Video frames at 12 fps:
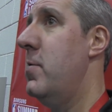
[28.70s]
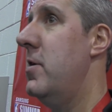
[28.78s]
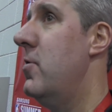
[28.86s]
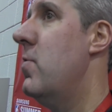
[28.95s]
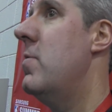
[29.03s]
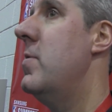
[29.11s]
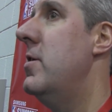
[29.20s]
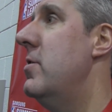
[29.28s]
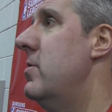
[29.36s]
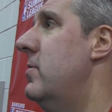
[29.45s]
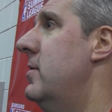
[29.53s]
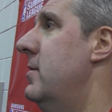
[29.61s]
do what we
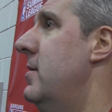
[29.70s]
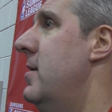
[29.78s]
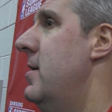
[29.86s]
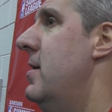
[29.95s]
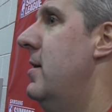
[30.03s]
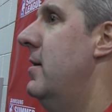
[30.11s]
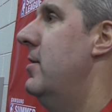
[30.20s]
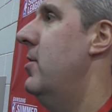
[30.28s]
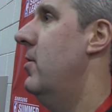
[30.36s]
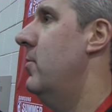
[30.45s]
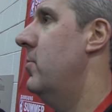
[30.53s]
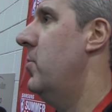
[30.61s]
do.
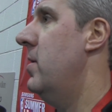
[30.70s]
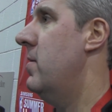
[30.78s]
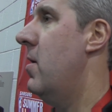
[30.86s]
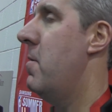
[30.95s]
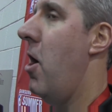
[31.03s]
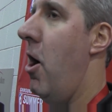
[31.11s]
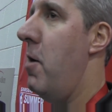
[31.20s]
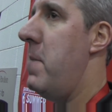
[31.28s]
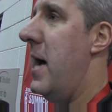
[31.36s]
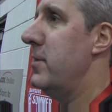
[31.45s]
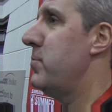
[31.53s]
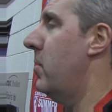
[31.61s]
You know, all
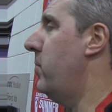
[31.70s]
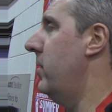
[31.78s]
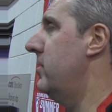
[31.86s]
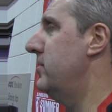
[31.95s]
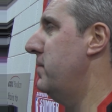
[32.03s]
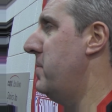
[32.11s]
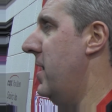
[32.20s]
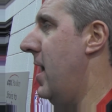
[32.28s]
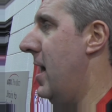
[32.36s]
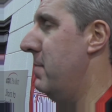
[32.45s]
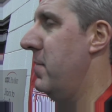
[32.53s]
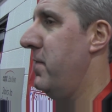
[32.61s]
basketball players have been
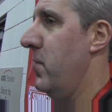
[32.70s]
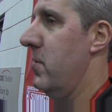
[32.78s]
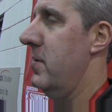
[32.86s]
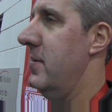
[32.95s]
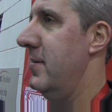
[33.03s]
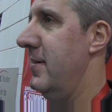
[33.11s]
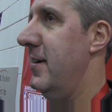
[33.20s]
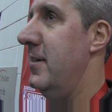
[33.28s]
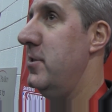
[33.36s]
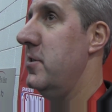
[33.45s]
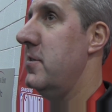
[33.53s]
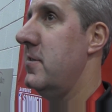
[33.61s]
hot before. And
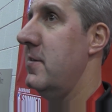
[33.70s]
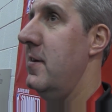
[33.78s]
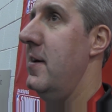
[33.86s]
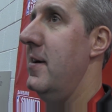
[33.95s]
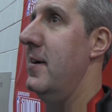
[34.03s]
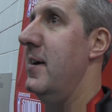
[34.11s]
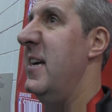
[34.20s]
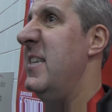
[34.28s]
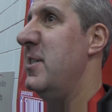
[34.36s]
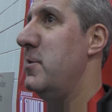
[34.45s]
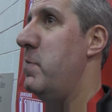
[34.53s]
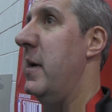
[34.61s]
he just
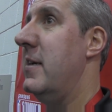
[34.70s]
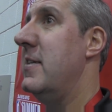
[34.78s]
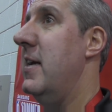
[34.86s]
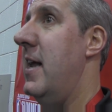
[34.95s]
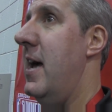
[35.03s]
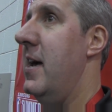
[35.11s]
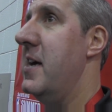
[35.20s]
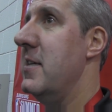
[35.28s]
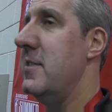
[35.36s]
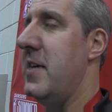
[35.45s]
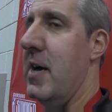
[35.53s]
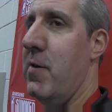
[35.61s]
picked today
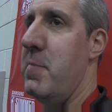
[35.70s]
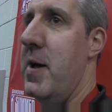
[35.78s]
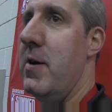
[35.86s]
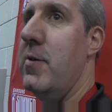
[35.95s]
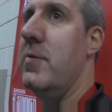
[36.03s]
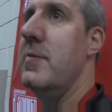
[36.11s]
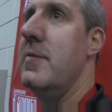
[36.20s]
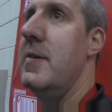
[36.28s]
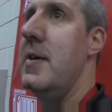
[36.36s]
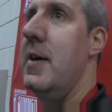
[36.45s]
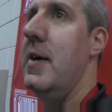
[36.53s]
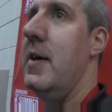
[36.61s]
against Sacramento
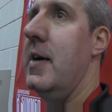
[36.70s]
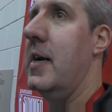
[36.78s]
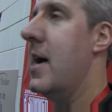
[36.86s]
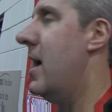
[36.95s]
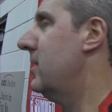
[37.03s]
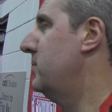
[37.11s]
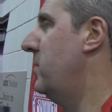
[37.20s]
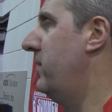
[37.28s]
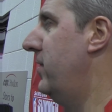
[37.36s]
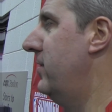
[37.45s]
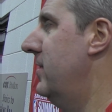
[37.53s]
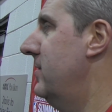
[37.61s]
in Cox
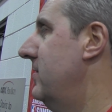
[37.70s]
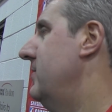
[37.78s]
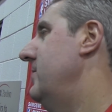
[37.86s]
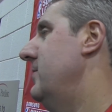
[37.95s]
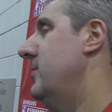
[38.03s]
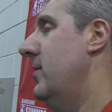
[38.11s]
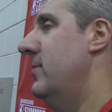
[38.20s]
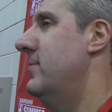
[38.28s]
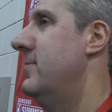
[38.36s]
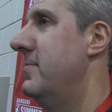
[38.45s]
Pavilion. So